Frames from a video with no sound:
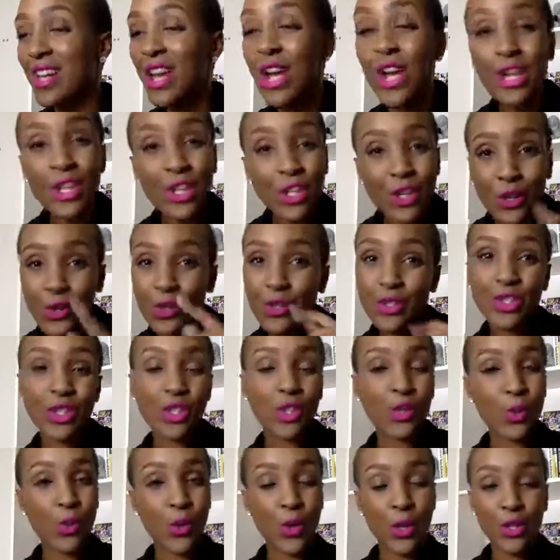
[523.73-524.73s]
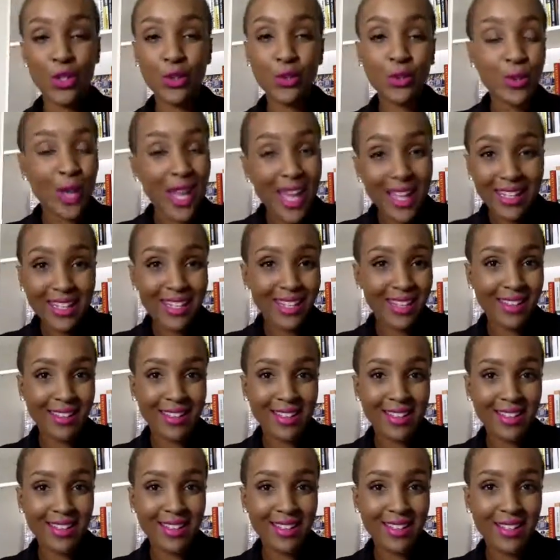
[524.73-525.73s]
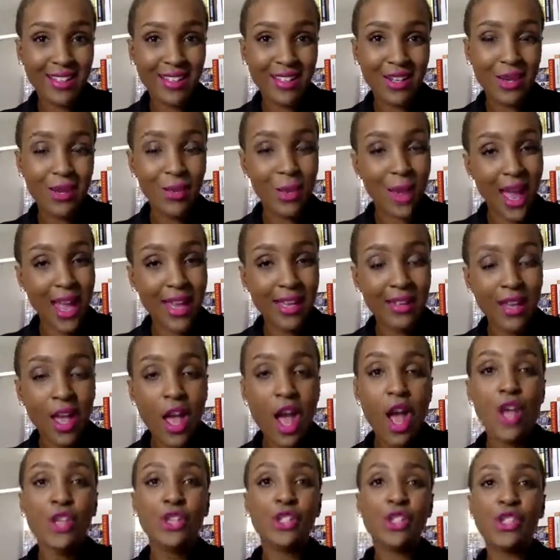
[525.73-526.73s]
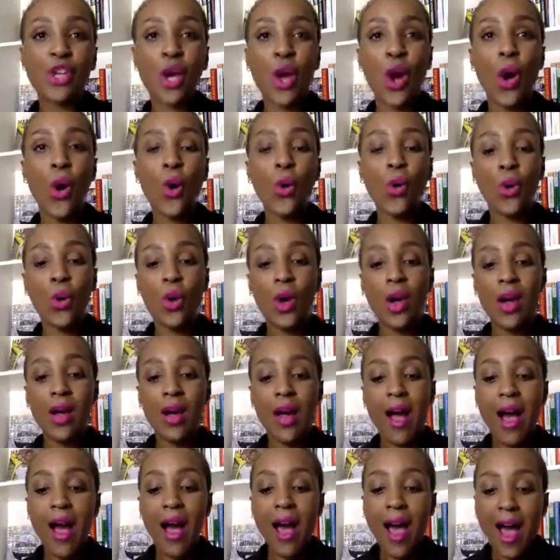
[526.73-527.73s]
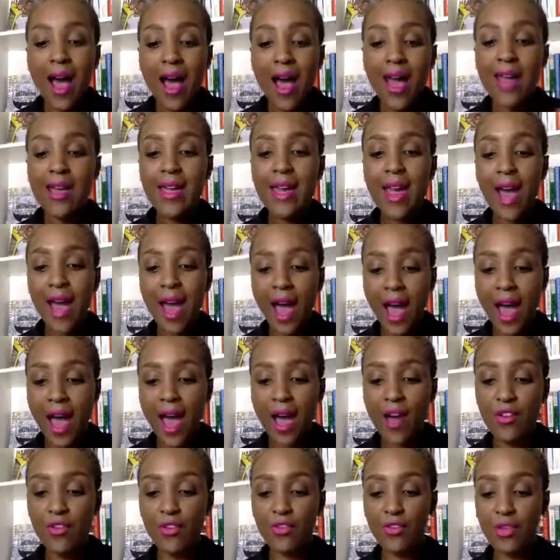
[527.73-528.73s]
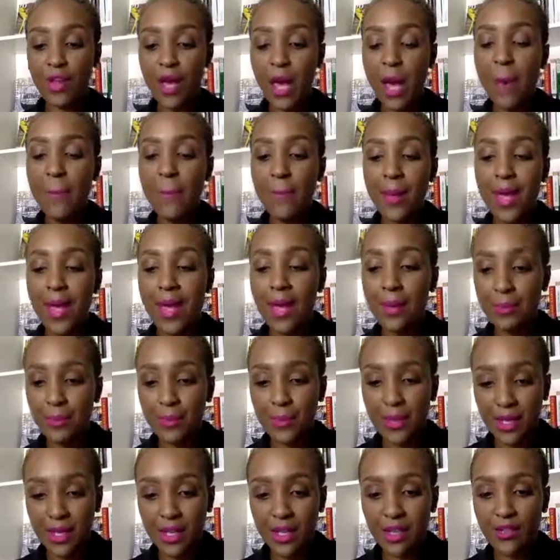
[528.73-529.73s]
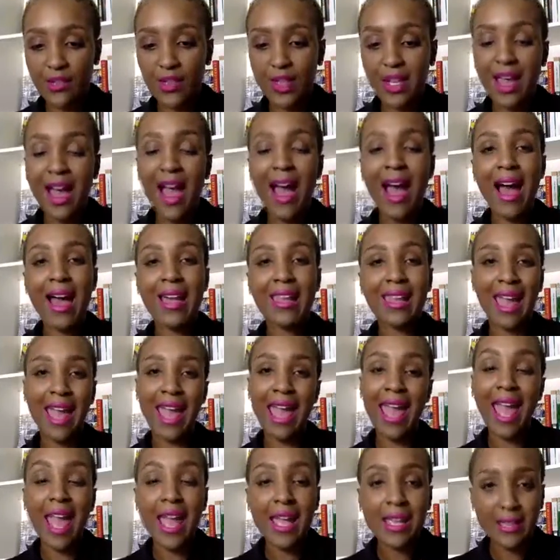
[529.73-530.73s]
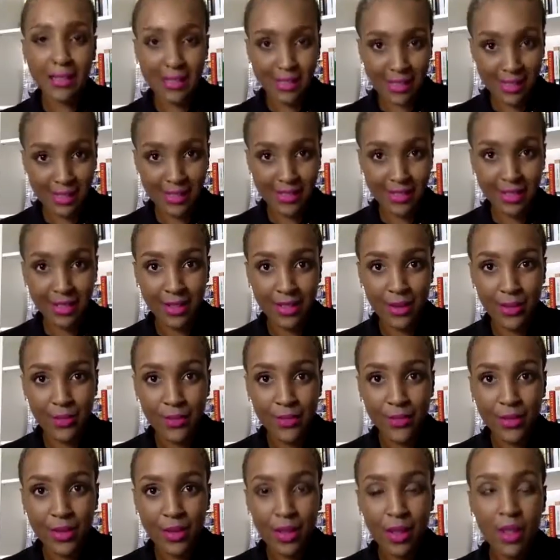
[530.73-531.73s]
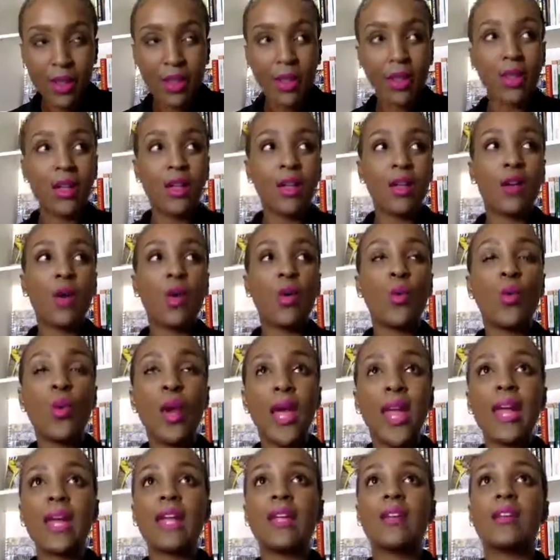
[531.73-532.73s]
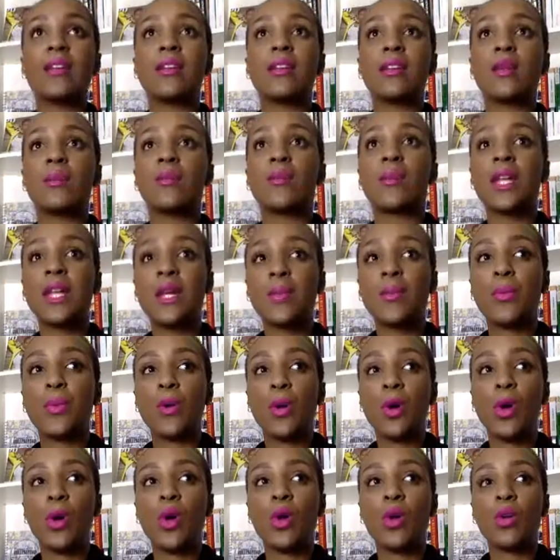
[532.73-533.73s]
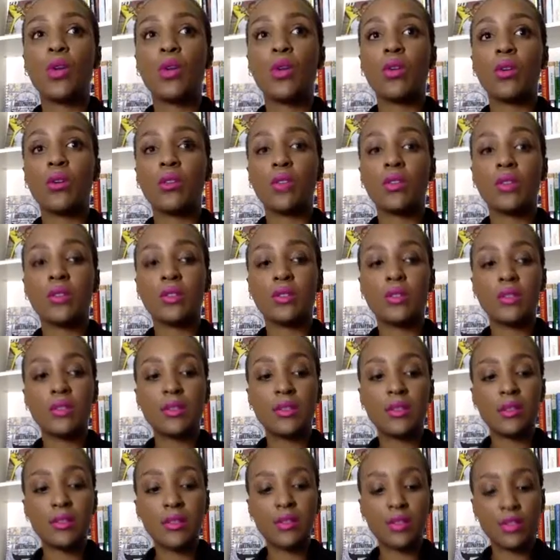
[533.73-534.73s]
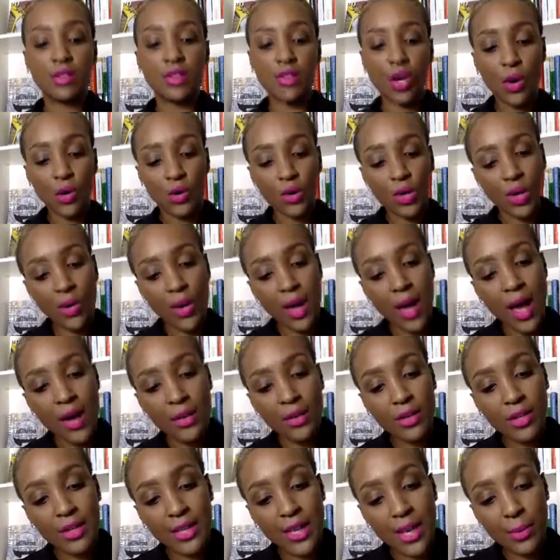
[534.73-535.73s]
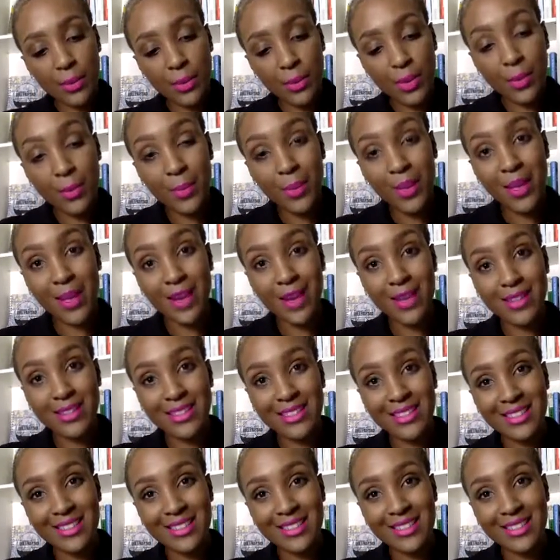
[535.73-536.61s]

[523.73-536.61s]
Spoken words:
You just weren't ready, right? So I have a pet peeve, and I hate when people don't know how to get prepared